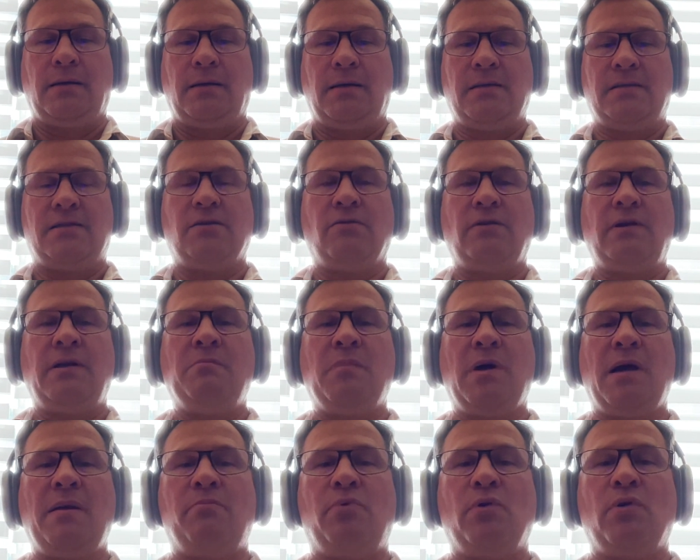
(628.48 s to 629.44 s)
And so in
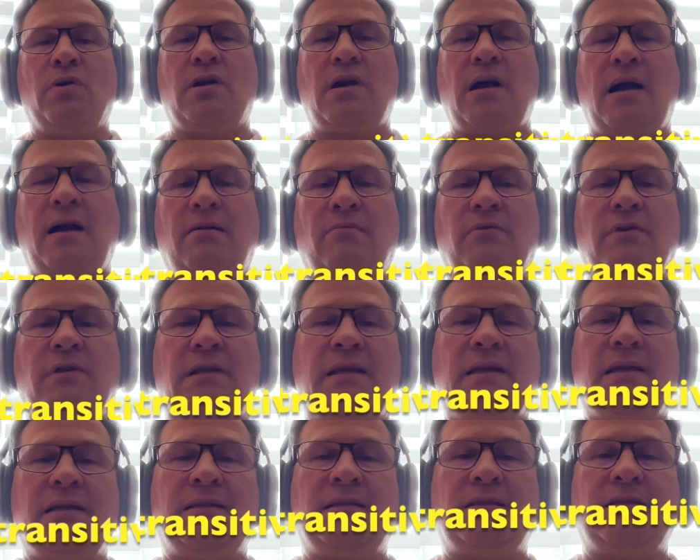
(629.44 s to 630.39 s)
my book, I will
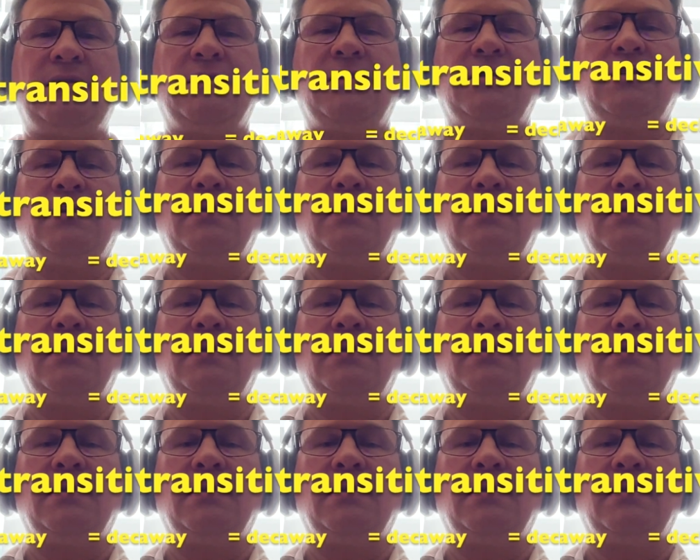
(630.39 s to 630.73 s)
list